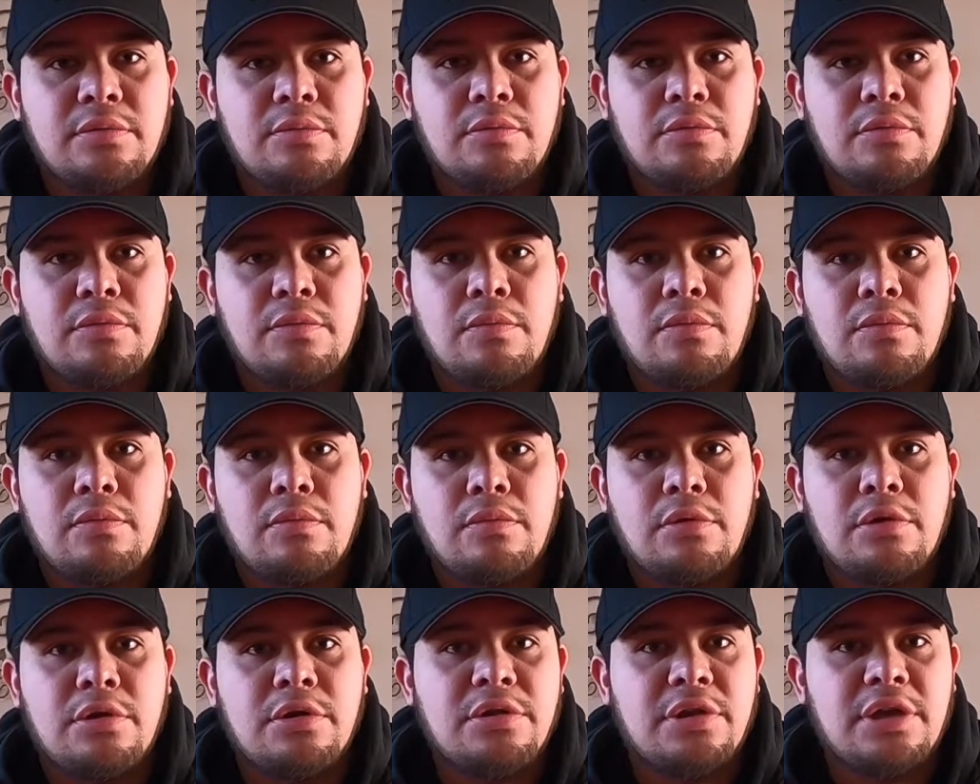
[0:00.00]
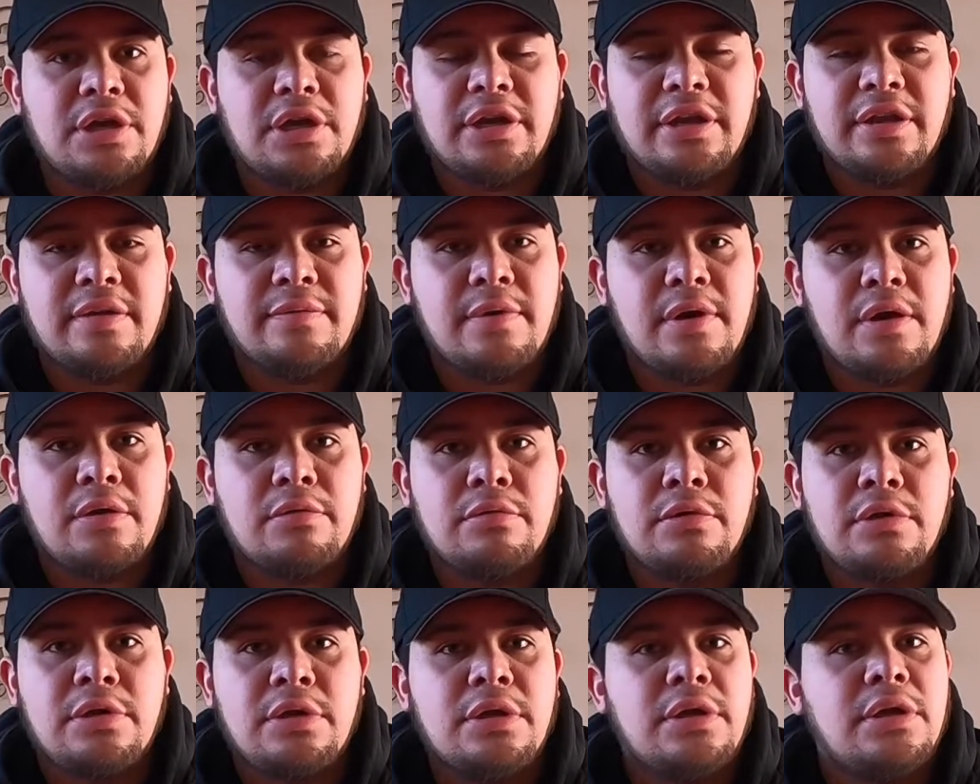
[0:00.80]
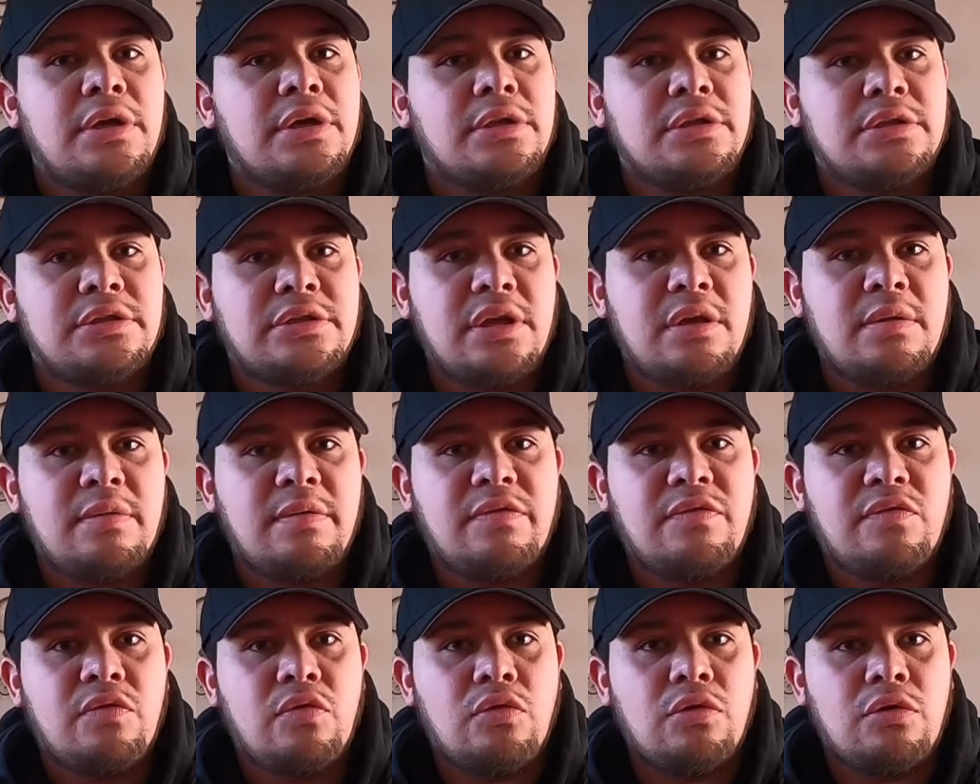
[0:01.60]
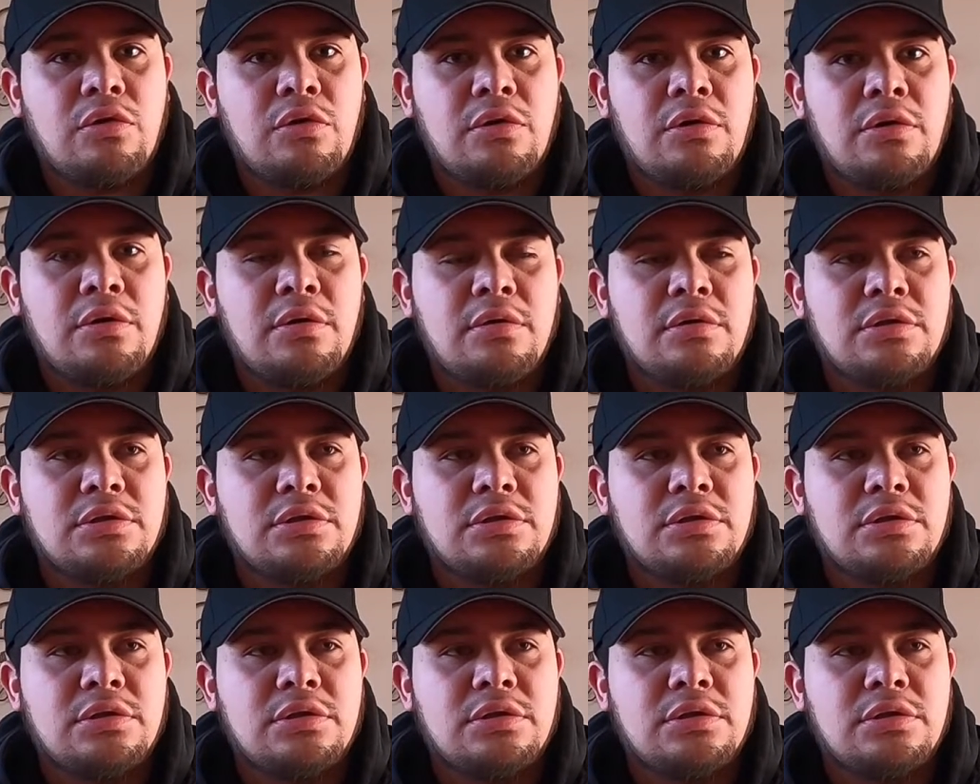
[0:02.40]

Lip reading: What are they going to give out the day before?